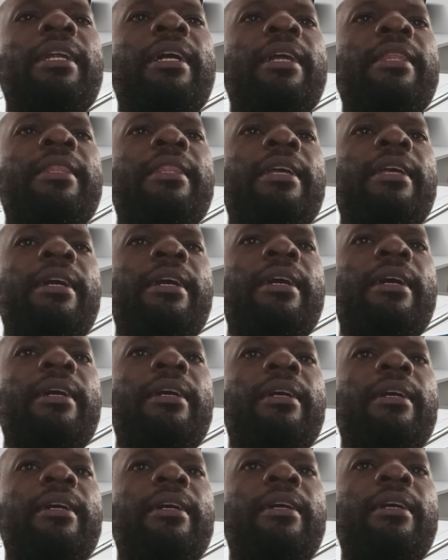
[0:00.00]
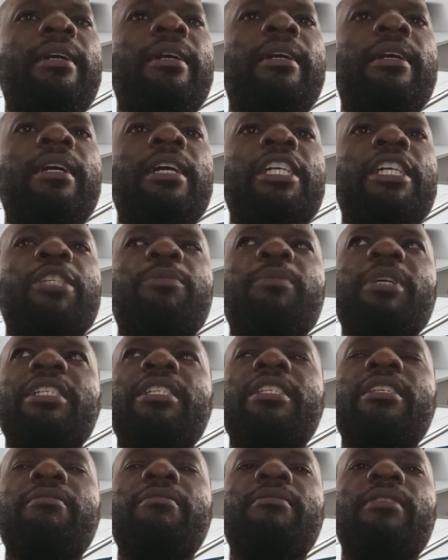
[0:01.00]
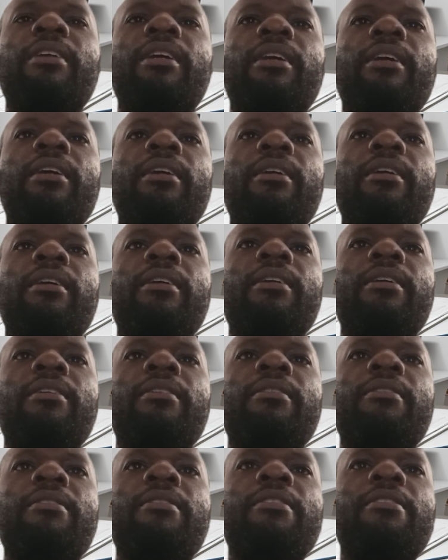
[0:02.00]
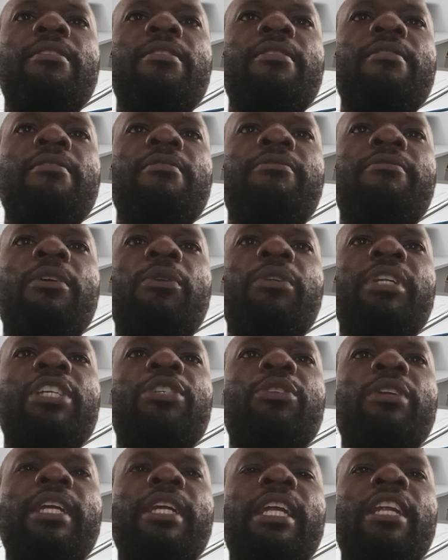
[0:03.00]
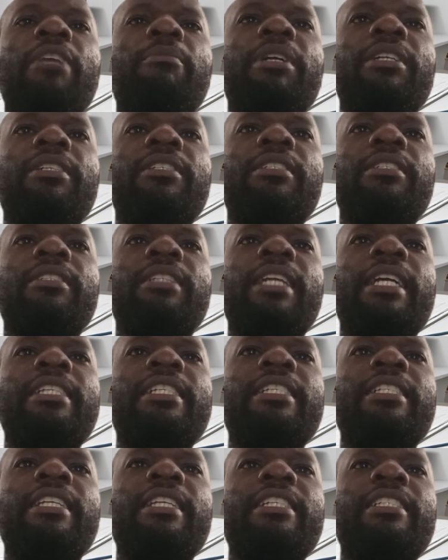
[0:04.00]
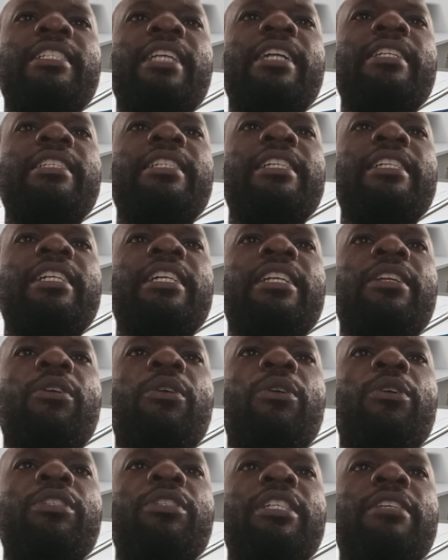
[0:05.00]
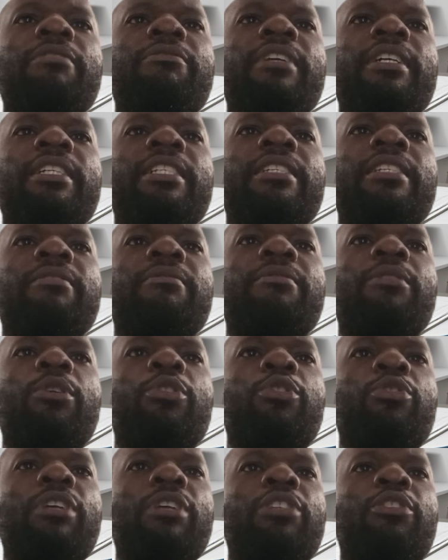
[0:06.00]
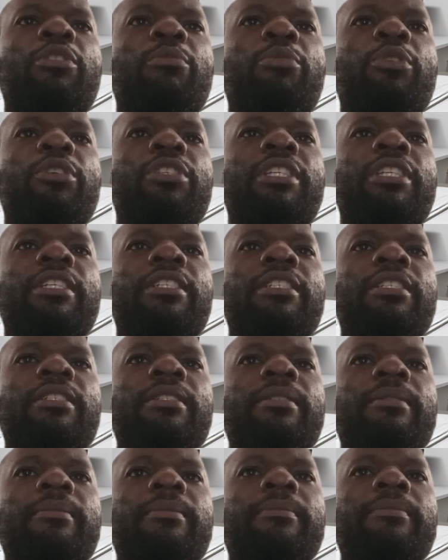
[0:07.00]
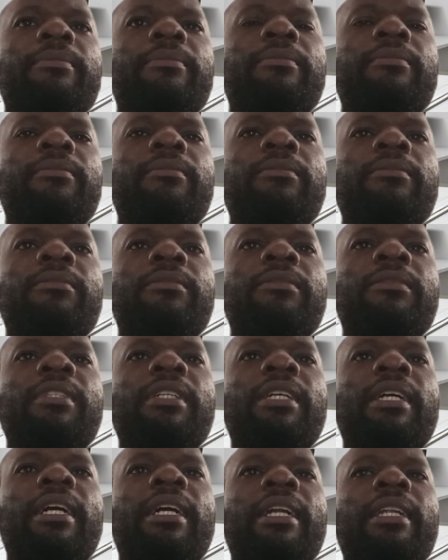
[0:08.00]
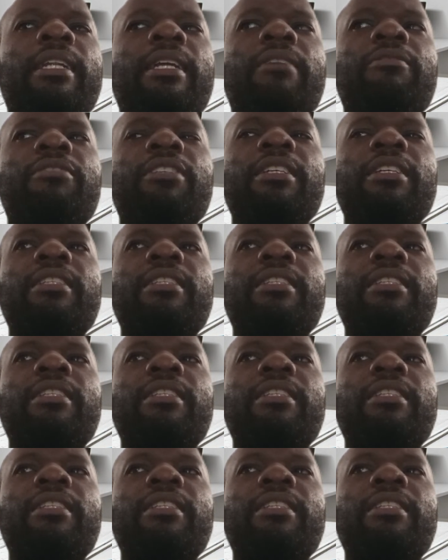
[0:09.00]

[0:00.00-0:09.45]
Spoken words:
and other expensive foundation elements, that is resulting in cost-effective construction projects. And I've